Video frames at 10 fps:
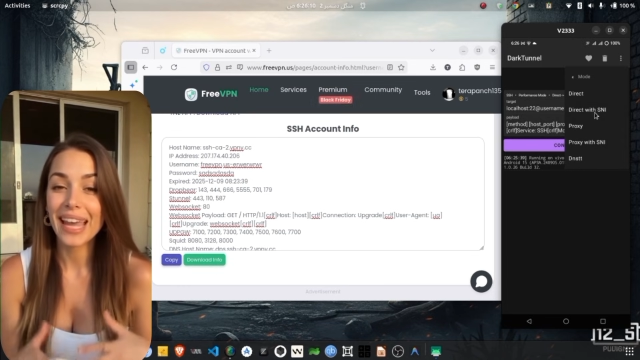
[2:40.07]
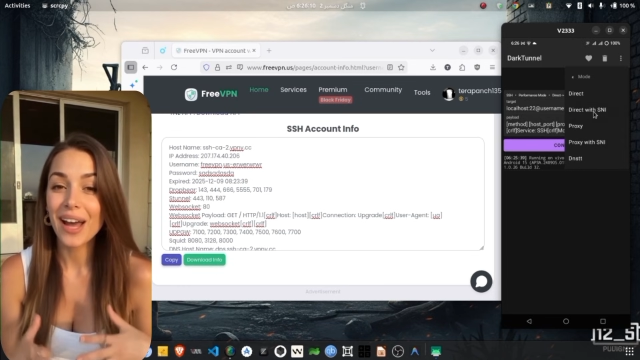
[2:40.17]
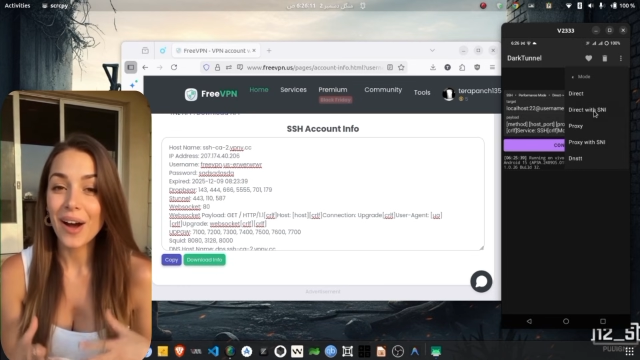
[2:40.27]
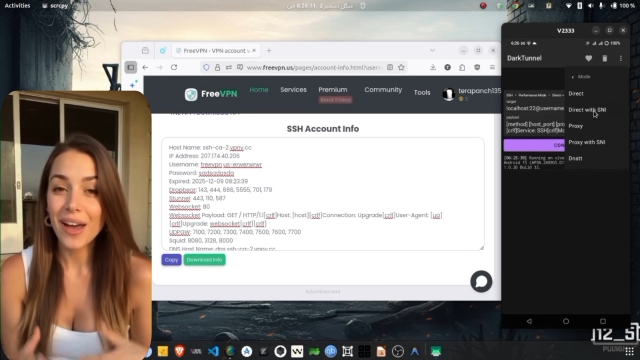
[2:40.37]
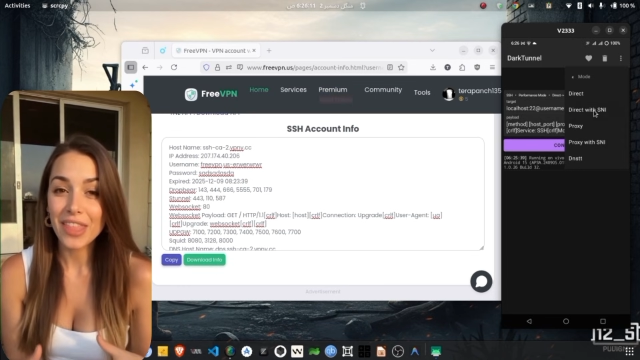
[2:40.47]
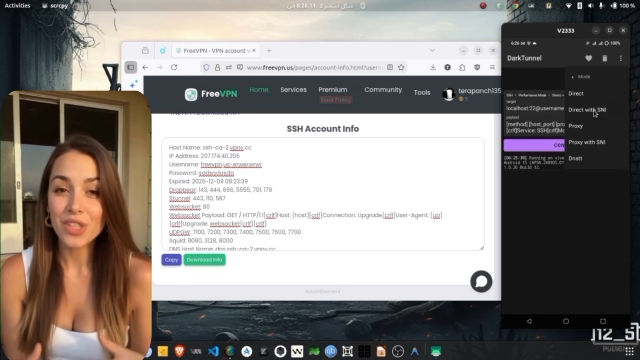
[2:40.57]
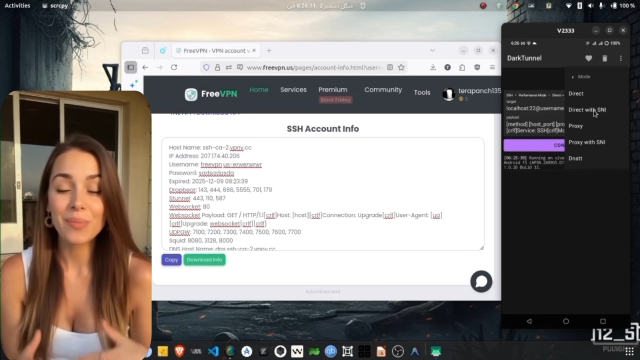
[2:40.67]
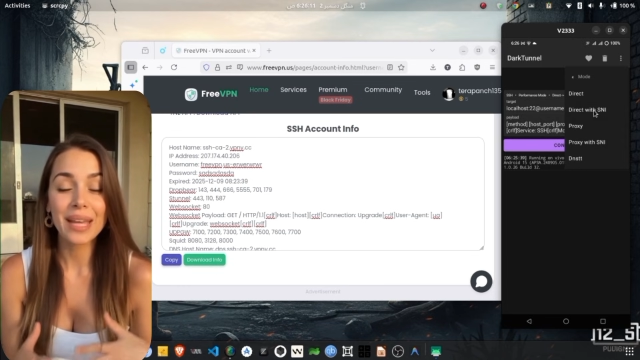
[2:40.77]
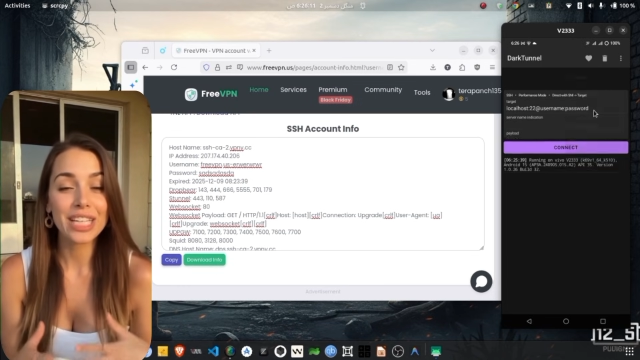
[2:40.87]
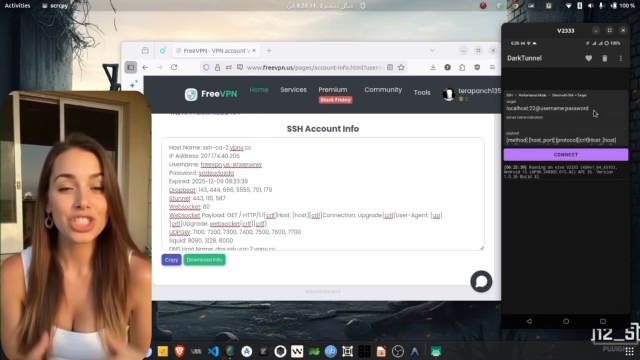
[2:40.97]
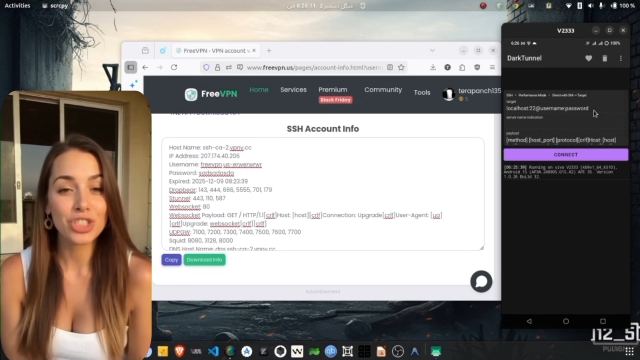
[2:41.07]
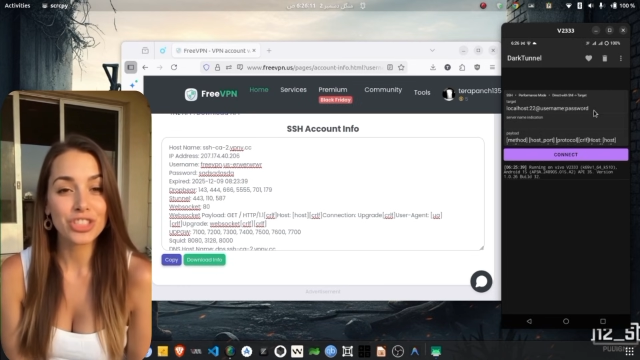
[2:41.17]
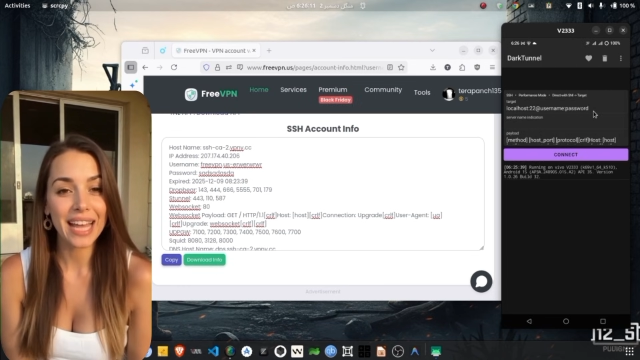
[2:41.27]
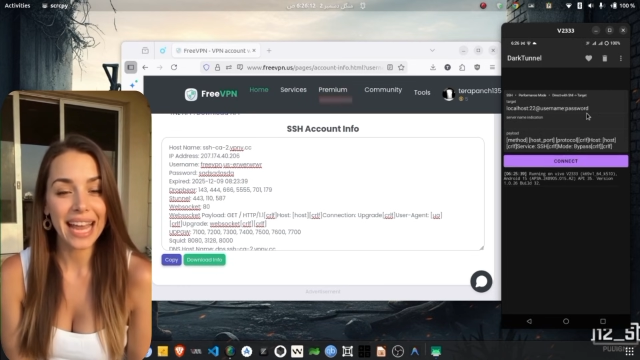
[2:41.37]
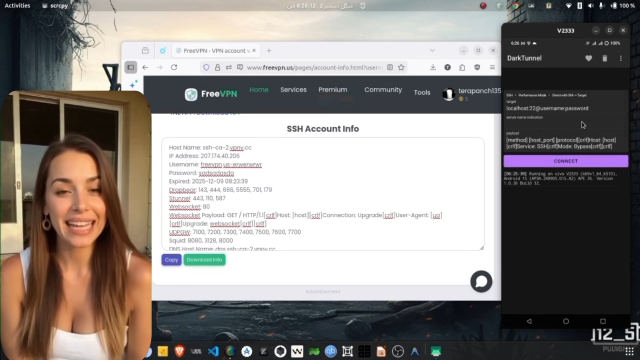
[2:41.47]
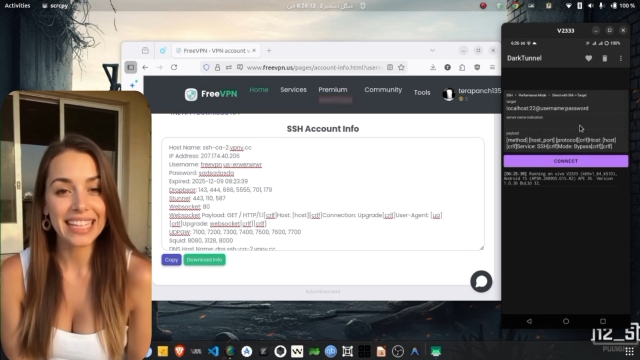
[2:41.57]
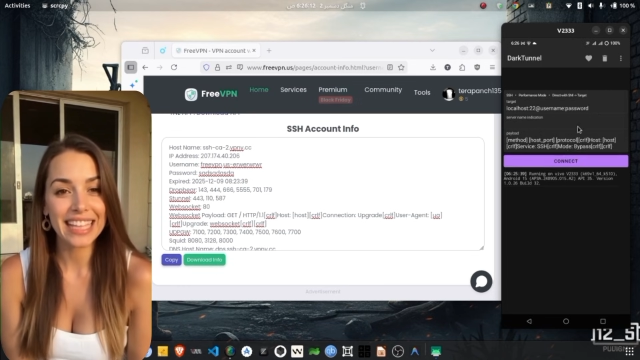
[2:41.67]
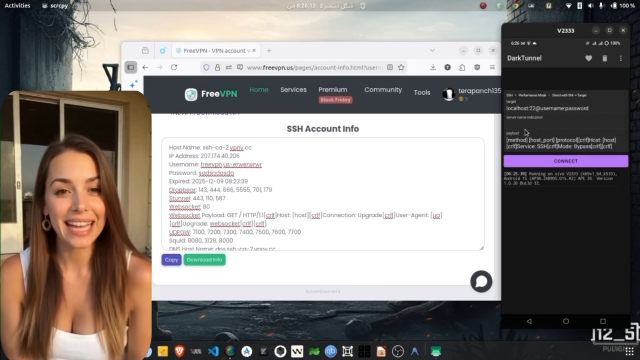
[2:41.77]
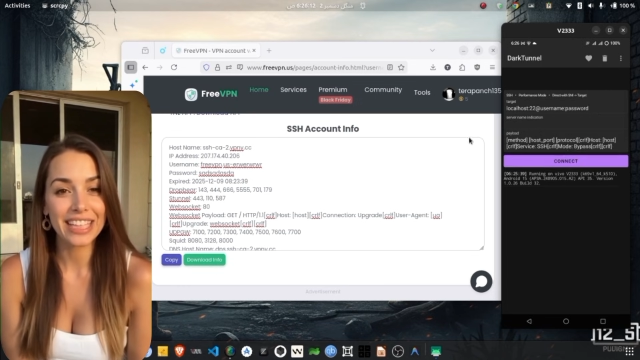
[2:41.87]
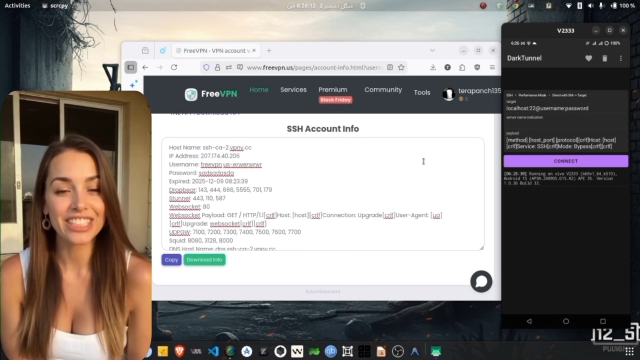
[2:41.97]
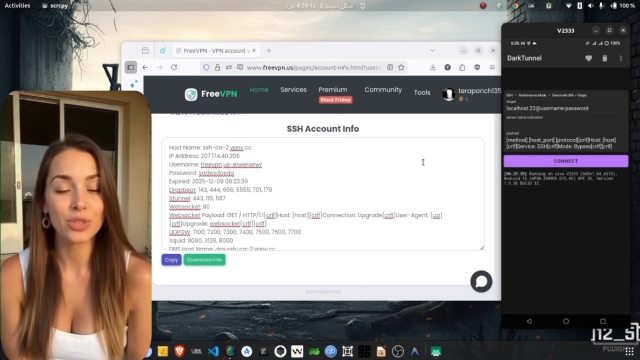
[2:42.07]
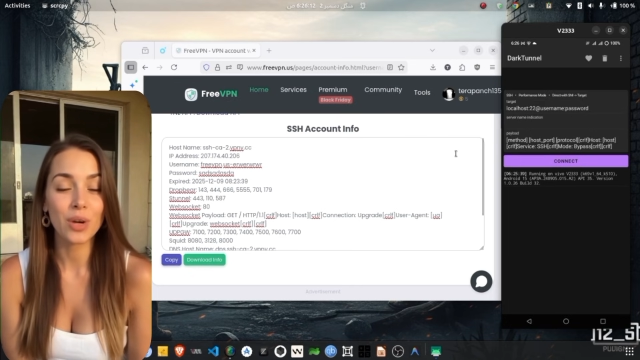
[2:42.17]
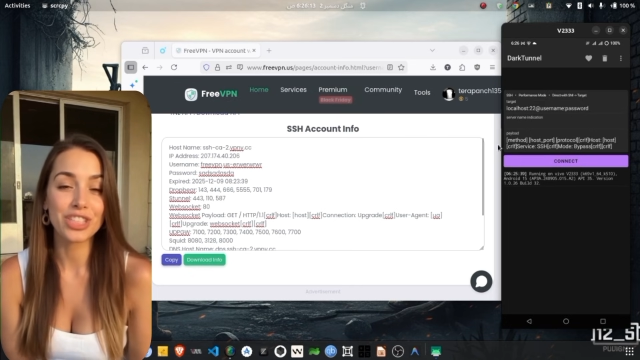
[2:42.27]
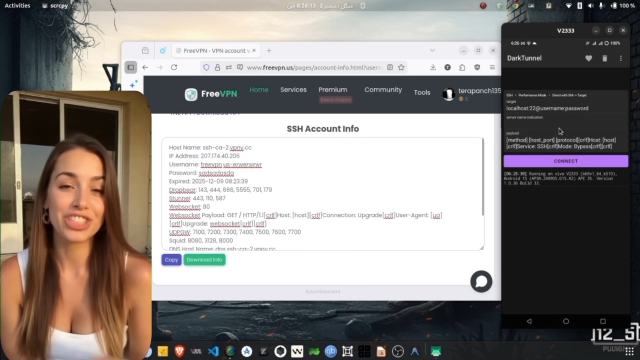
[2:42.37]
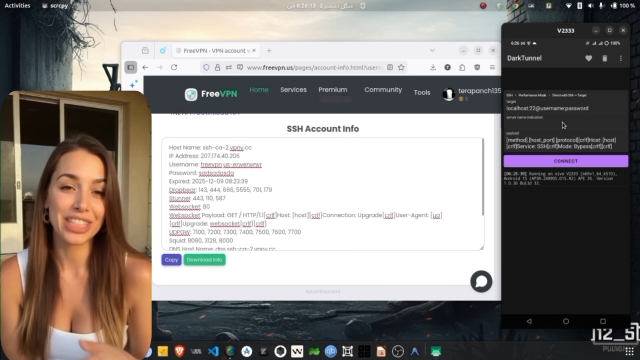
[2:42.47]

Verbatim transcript: Here, you may choose any settings you want